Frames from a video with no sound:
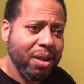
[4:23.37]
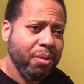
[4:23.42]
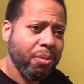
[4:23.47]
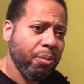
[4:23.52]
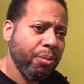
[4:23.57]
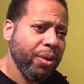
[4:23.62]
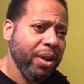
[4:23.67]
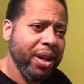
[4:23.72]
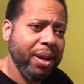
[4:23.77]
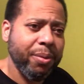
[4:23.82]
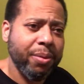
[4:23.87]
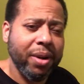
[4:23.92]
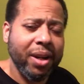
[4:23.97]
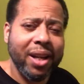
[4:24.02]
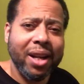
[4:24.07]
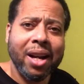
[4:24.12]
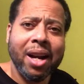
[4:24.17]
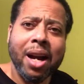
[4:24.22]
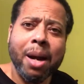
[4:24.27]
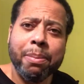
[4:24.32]
really, really
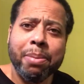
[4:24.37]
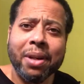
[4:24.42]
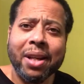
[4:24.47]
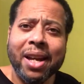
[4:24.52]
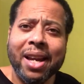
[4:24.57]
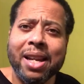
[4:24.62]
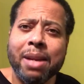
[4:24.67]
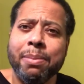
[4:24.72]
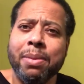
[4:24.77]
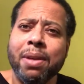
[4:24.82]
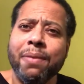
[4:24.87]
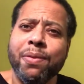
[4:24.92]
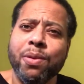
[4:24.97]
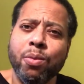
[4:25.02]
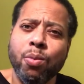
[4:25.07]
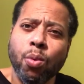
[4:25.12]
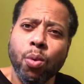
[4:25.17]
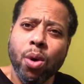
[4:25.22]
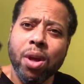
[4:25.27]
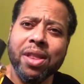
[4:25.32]
complicated, but if you
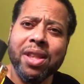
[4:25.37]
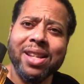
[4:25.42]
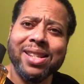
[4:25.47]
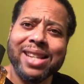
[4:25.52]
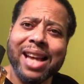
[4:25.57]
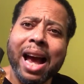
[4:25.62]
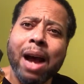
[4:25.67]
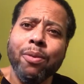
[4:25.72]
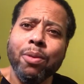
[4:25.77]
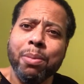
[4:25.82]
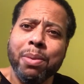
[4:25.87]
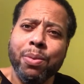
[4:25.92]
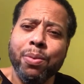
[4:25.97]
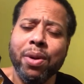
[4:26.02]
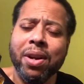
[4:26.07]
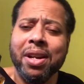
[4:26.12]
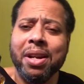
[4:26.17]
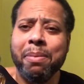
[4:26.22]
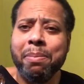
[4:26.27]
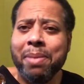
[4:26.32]
wore this, I would be
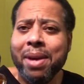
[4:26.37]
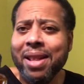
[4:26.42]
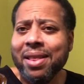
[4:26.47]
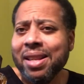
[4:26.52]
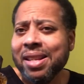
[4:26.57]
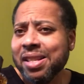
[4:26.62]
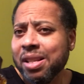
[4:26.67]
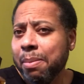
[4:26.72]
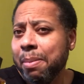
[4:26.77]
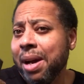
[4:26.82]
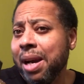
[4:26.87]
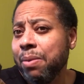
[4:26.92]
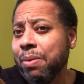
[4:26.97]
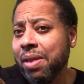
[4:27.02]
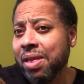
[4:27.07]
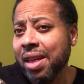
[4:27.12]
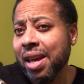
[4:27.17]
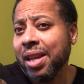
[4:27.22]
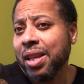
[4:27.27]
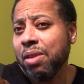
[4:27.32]
willing to bet that somebody would
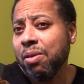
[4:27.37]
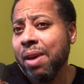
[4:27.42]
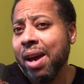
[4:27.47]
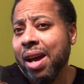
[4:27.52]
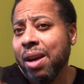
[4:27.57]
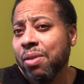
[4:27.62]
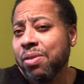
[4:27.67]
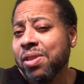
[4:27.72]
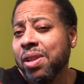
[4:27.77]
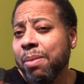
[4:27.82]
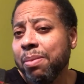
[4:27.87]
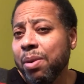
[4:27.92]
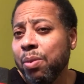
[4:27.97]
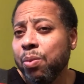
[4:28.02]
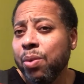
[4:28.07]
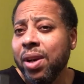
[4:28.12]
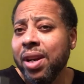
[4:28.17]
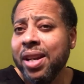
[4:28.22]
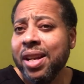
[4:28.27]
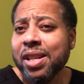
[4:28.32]
think you had on something
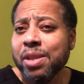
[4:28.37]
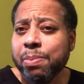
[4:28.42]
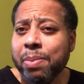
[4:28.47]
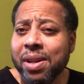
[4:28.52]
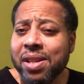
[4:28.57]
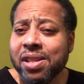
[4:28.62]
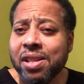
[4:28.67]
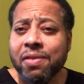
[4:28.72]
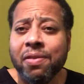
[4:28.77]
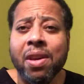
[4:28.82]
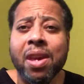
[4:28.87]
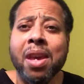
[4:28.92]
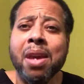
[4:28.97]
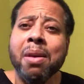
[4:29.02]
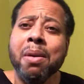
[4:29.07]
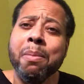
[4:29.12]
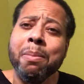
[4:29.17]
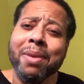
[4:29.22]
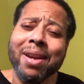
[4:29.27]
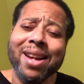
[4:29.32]
really expensive
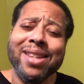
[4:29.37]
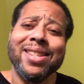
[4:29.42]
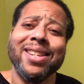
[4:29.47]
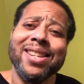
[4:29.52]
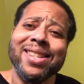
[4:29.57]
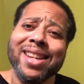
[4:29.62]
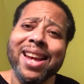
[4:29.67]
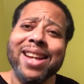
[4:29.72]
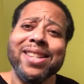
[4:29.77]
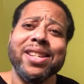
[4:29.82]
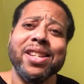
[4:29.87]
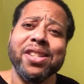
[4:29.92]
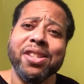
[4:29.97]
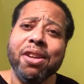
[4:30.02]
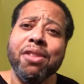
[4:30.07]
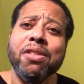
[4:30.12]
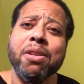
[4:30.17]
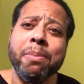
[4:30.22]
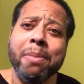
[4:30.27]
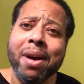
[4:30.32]
because this has a
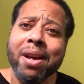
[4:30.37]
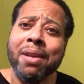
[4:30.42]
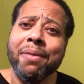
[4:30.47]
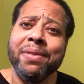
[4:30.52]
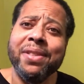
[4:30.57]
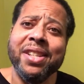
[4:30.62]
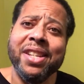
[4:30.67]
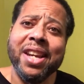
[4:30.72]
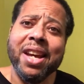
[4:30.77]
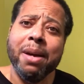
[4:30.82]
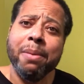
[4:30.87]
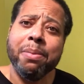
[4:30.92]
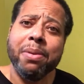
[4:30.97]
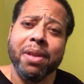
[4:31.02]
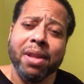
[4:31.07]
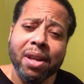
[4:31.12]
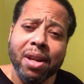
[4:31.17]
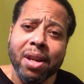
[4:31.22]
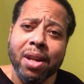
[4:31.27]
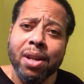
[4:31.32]
certain amount of depth
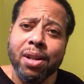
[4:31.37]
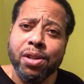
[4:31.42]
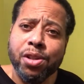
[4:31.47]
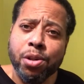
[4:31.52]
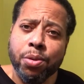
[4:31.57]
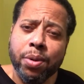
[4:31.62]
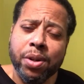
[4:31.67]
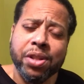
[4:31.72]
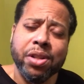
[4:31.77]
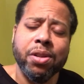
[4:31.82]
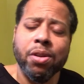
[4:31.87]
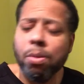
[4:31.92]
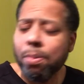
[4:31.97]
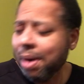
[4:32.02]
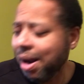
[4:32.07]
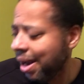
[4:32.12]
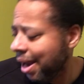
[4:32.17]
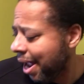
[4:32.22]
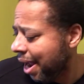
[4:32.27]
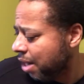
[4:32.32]
to it. You know, my
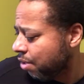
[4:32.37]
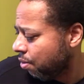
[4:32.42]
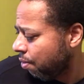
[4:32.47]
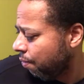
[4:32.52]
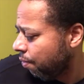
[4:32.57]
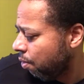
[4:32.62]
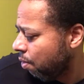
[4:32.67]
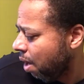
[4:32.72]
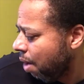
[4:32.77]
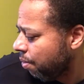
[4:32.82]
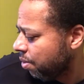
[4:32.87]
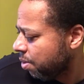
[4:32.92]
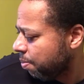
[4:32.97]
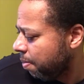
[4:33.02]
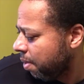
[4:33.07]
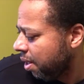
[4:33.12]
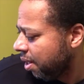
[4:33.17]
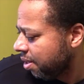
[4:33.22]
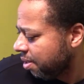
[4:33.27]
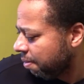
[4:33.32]
last review, I was
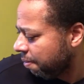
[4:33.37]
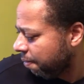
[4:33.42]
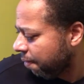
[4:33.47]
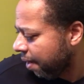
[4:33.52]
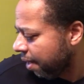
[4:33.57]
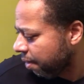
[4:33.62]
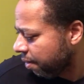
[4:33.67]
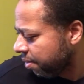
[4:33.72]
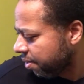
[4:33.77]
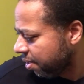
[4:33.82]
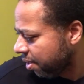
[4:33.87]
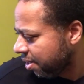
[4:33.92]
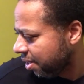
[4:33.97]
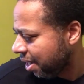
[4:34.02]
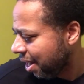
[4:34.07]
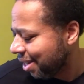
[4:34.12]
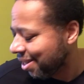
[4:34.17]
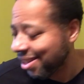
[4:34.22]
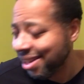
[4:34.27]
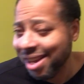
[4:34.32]
smelling some fragrances and
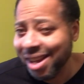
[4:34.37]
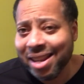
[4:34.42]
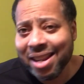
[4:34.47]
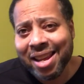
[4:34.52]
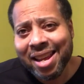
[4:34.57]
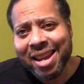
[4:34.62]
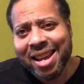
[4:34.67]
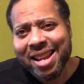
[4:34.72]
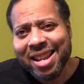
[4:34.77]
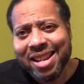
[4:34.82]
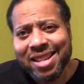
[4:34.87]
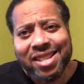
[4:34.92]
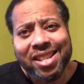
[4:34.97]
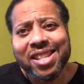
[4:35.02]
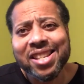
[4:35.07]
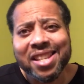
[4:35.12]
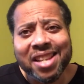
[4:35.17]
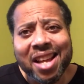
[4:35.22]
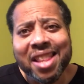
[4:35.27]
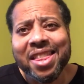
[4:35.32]
I said, it's
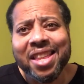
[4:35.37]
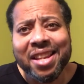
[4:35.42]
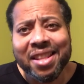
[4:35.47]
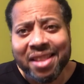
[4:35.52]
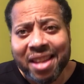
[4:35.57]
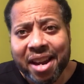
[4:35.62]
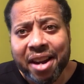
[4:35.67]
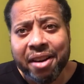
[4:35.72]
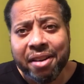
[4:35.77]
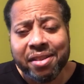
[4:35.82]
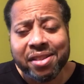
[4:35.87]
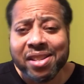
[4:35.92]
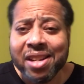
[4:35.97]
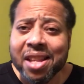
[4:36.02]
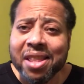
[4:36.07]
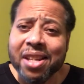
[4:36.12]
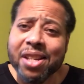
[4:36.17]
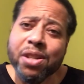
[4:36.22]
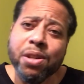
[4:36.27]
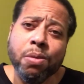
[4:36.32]
just nothing there. It's
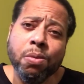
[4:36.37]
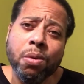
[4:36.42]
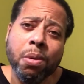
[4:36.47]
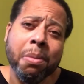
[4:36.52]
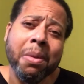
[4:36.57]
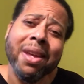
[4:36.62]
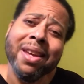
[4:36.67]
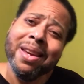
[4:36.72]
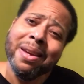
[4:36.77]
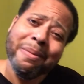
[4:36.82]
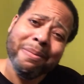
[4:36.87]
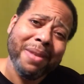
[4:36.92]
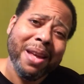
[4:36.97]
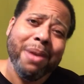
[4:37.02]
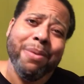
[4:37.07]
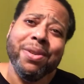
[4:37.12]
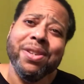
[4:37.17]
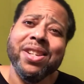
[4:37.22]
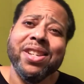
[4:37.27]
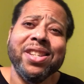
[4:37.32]
nothing to them. They
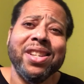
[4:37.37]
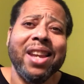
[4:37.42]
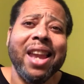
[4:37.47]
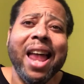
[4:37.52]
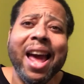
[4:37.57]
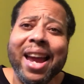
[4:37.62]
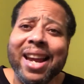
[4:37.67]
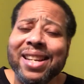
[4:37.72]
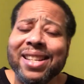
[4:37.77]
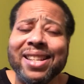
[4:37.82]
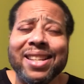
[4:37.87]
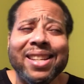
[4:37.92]
were just light,